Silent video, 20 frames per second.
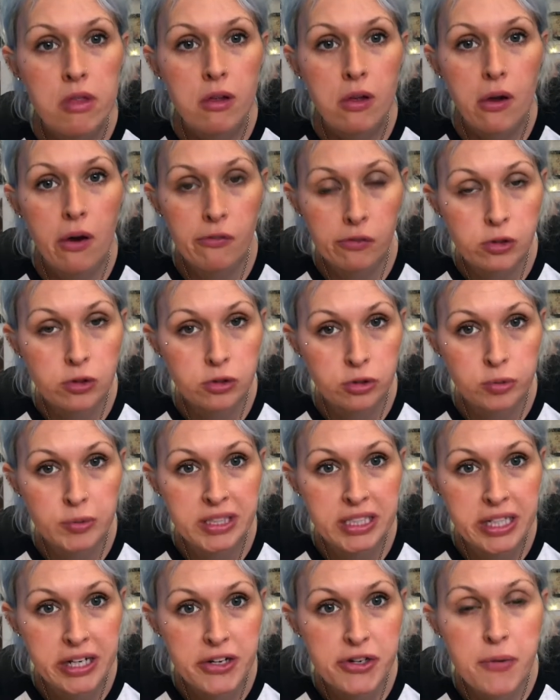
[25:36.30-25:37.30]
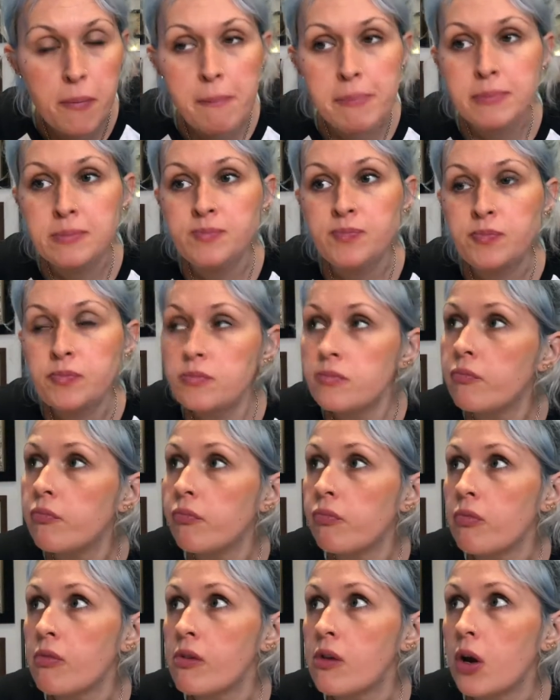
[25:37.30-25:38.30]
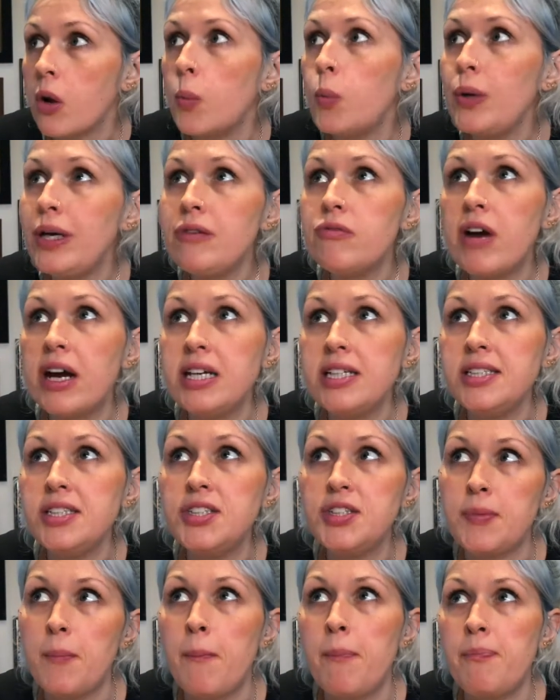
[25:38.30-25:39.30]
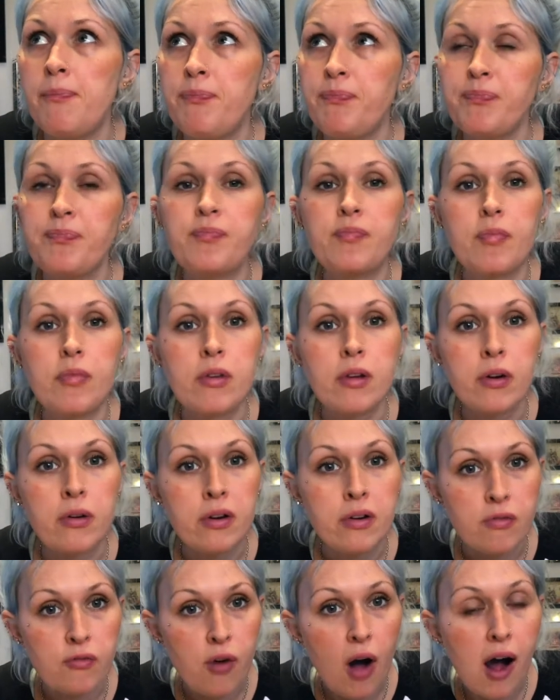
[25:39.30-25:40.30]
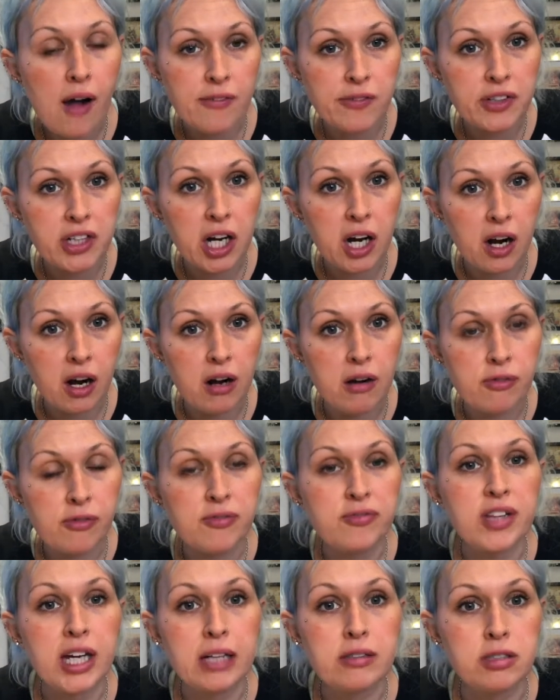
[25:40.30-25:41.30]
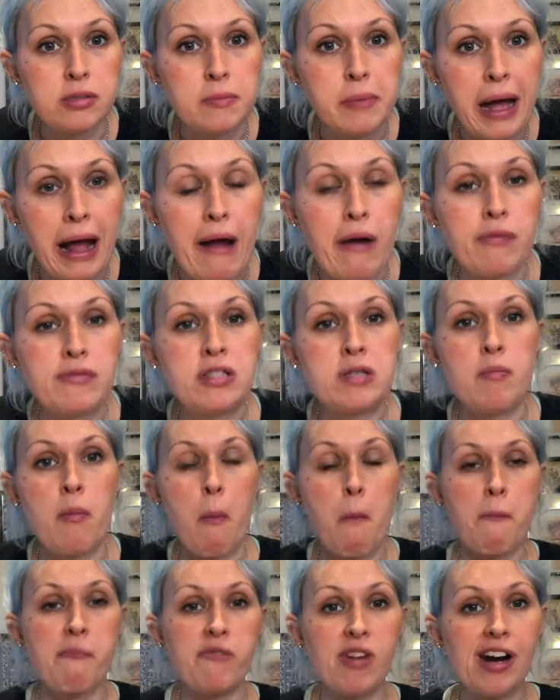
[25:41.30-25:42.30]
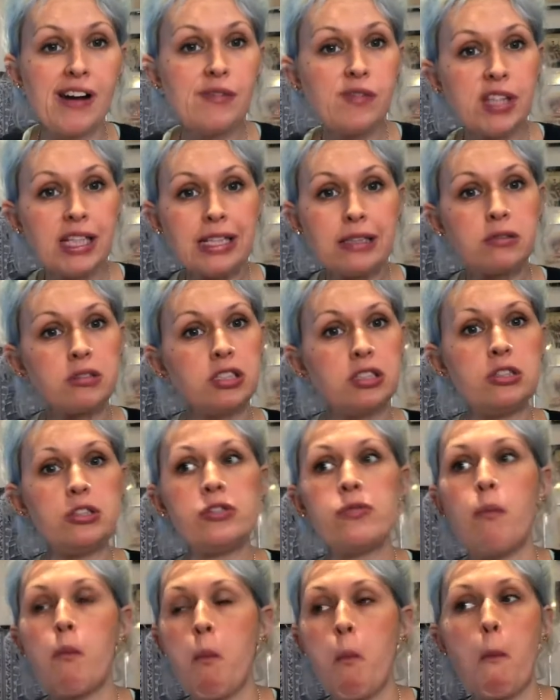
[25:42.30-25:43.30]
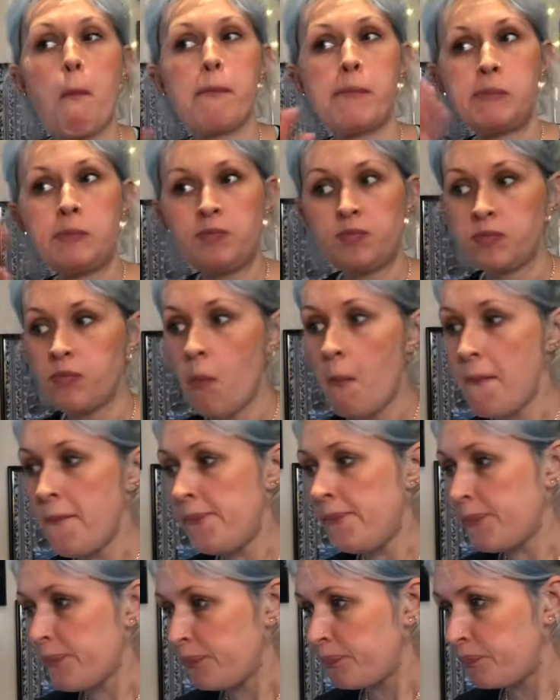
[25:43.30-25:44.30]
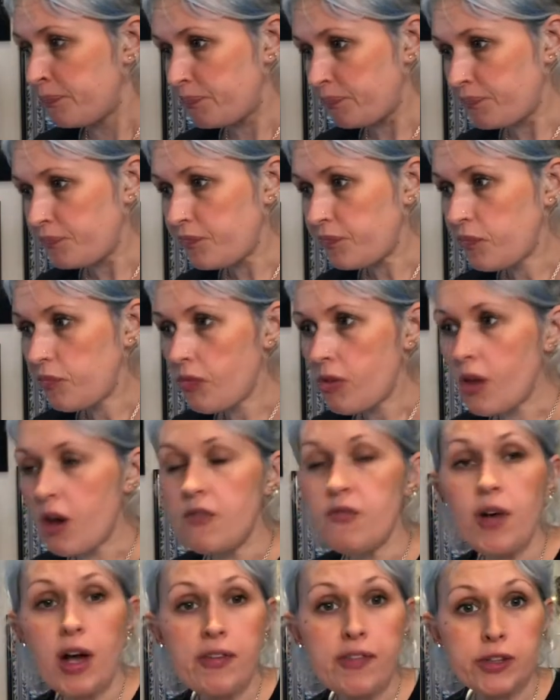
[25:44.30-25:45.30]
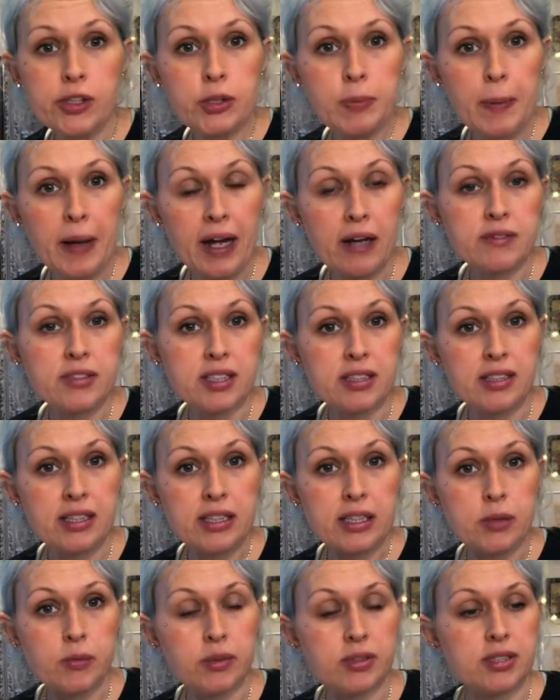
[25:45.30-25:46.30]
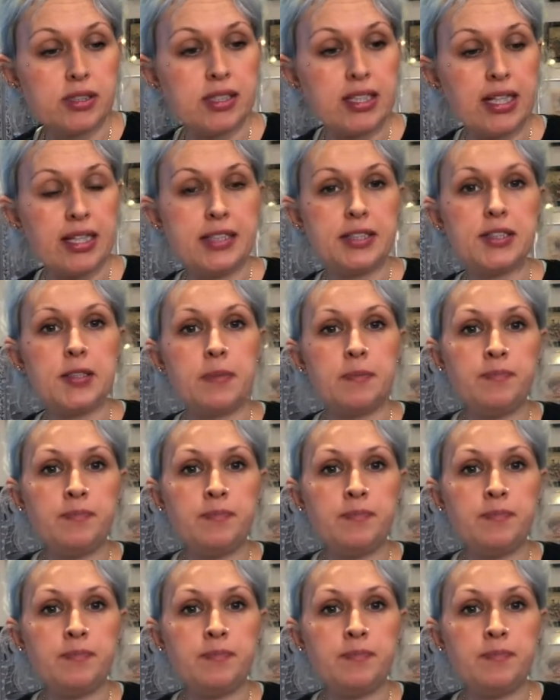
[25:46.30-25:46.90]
Of course we did. We raised £5,500. £5,500, I think it was in the end.